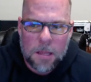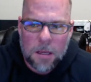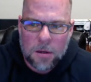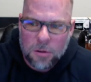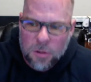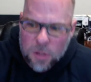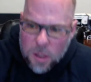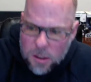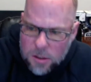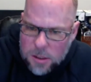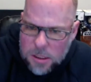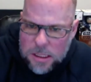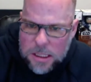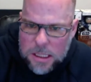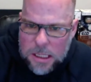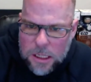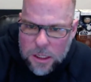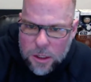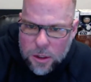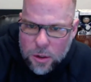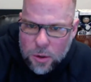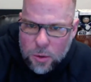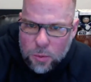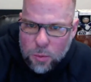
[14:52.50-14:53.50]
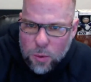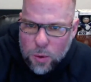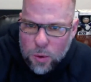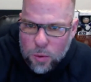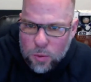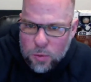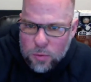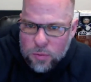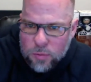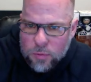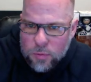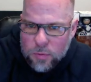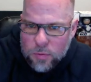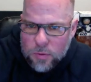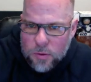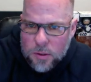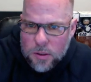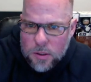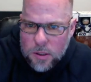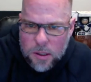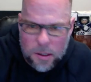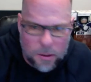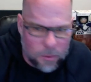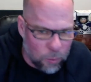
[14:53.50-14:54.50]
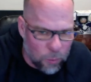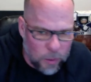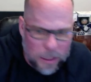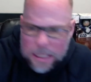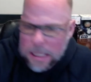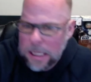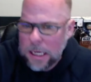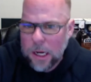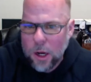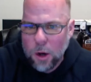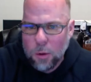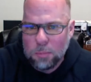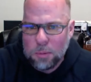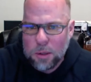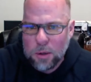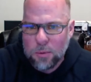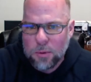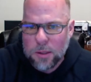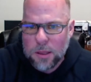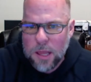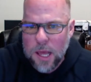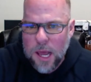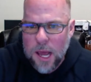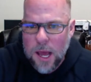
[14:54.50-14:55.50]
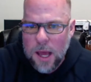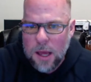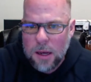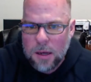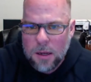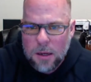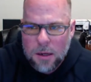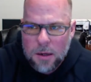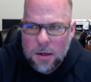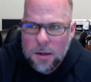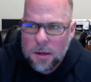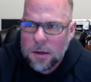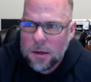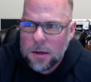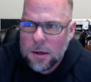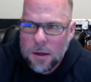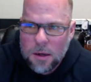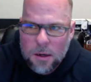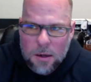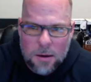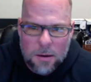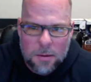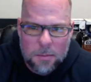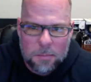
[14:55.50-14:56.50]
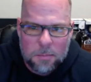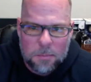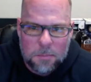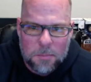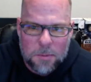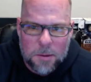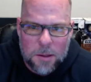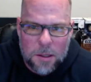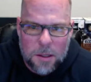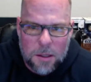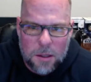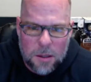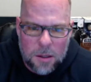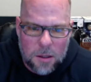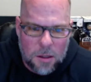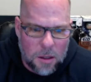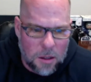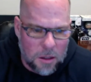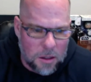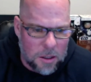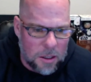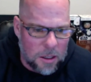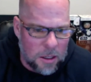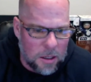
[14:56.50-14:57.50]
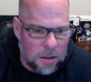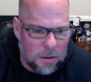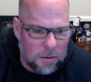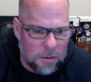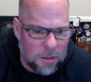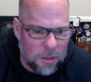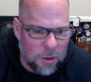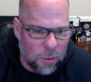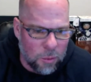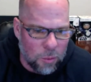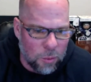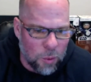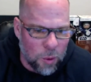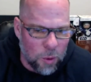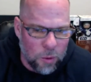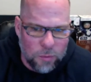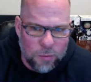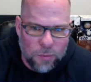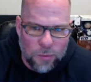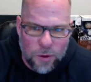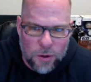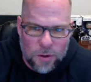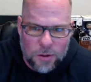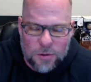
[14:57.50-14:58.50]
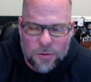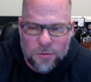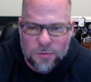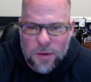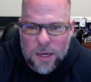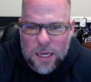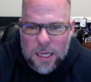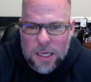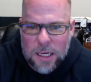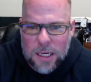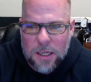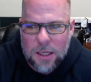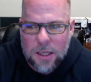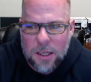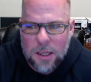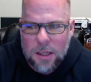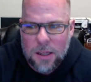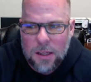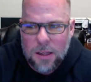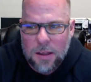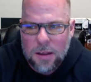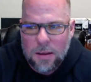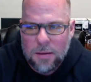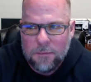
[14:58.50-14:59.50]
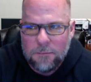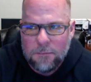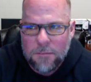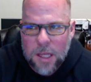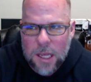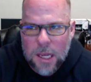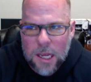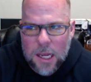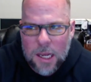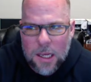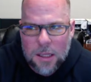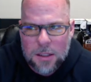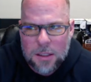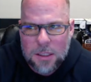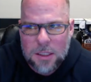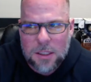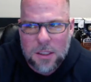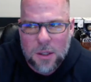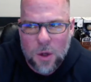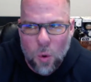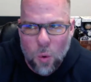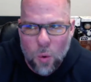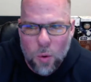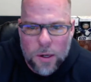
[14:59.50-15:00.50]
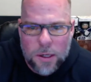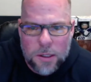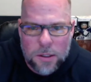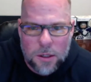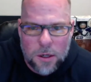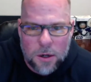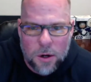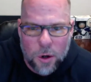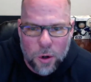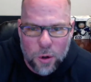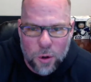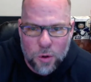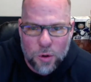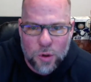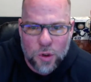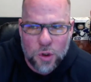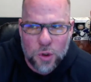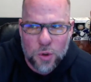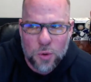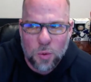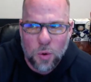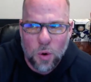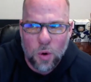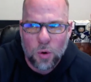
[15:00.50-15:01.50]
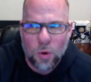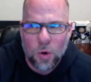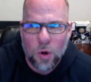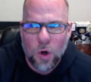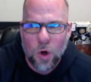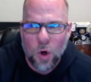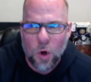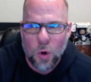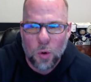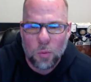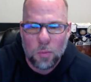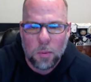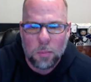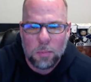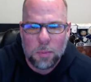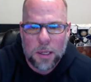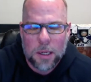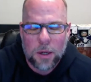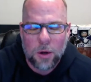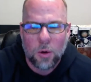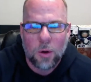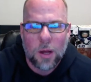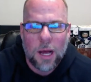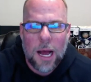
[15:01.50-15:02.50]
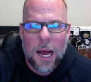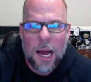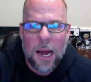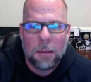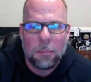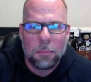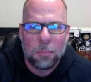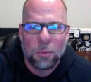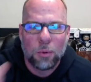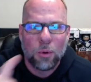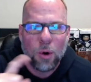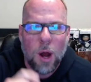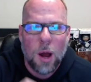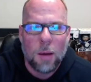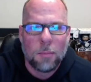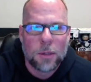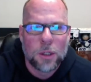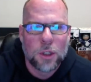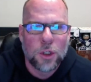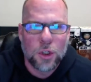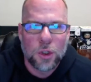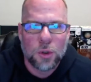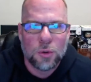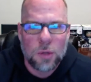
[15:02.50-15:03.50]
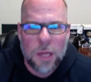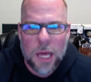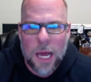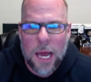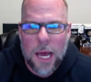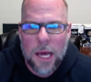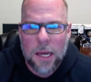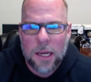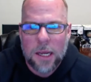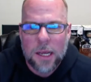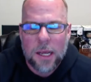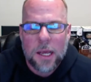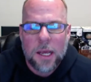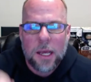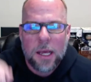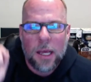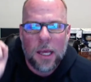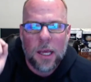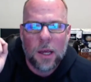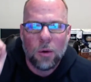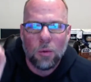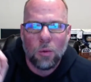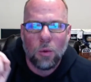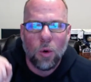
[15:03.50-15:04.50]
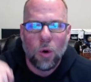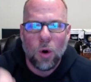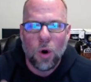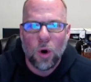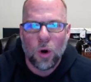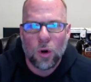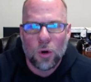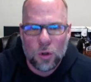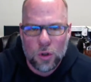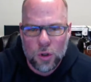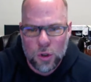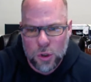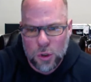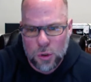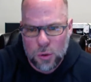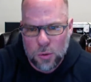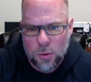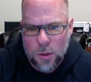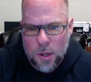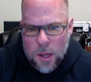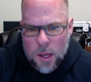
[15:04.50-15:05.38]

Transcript: Does it need a new roof? We can help you with that. Look, if the roof looks faded, it's going to hurt you on curb appeal. I promise you that. It will hurt you.